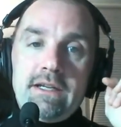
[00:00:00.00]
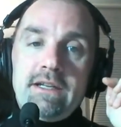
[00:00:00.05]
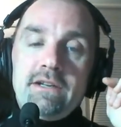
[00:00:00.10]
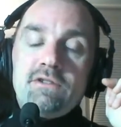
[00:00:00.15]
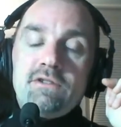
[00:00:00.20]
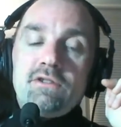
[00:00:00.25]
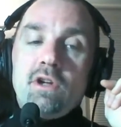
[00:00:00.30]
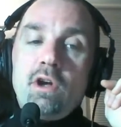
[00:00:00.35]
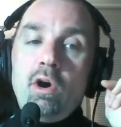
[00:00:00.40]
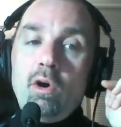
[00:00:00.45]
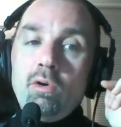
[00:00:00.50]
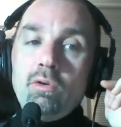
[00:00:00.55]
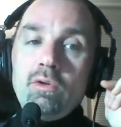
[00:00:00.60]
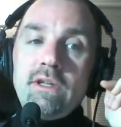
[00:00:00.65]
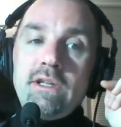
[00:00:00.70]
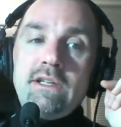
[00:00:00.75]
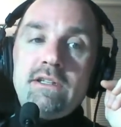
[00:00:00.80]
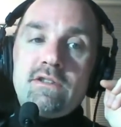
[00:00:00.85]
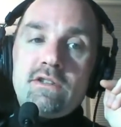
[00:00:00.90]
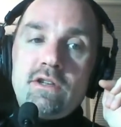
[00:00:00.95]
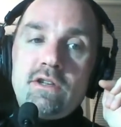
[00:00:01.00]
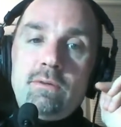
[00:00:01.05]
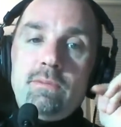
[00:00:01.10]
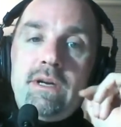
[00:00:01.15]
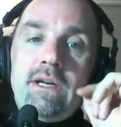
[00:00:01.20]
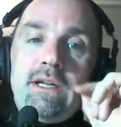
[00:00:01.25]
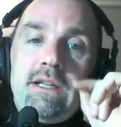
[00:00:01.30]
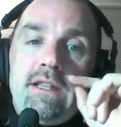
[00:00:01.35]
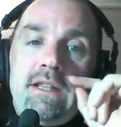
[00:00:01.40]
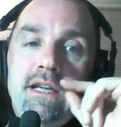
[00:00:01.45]
There's only so
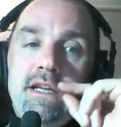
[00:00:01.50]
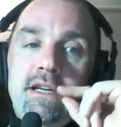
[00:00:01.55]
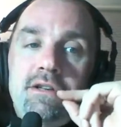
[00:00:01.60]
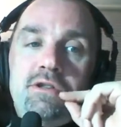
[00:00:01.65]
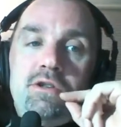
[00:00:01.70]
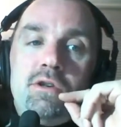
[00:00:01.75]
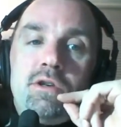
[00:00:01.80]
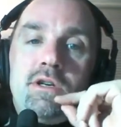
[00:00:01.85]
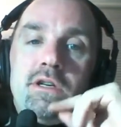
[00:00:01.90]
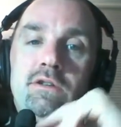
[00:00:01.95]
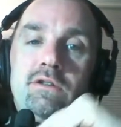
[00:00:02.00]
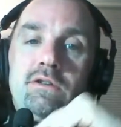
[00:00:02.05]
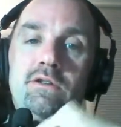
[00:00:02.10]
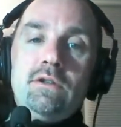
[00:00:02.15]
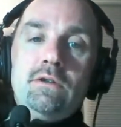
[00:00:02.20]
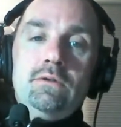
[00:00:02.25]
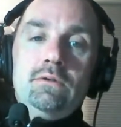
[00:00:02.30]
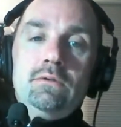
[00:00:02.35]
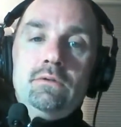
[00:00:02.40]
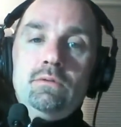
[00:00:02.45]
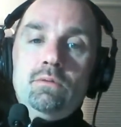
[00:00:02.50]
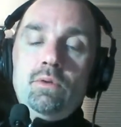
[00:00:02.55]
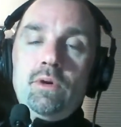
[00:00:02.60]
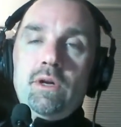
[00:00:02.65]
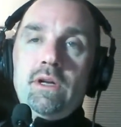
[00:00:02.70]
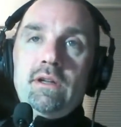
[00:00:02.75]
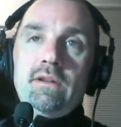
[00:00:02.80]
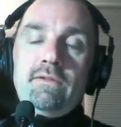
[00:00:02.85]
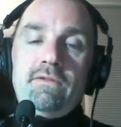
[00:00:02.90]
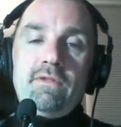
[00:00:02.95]
many things you can do
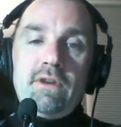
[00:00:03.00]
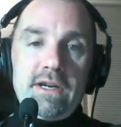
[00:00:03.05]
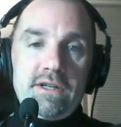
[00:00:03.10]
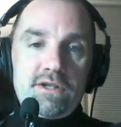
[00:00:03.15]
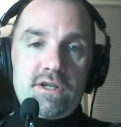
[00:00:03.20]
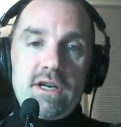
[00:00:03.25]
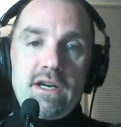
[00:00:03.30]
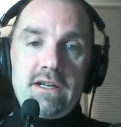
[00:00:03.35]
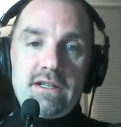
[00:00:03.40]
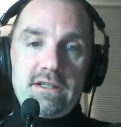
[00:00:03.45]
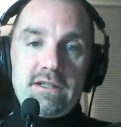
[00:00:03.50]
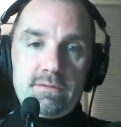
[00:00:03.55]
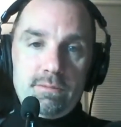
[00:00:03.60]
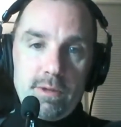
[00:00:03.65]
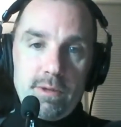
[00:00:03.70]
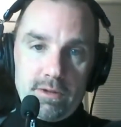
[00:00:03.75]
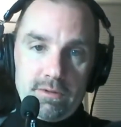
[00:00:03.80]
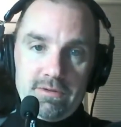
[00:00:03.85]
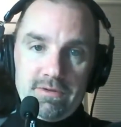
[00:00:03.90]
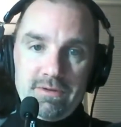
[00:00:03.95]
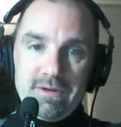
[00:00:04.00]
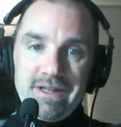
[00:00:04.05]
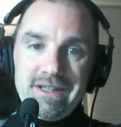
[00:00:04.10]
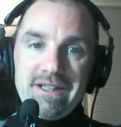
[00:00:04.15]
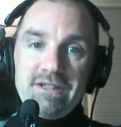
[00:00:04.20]
with a franchise mode, right?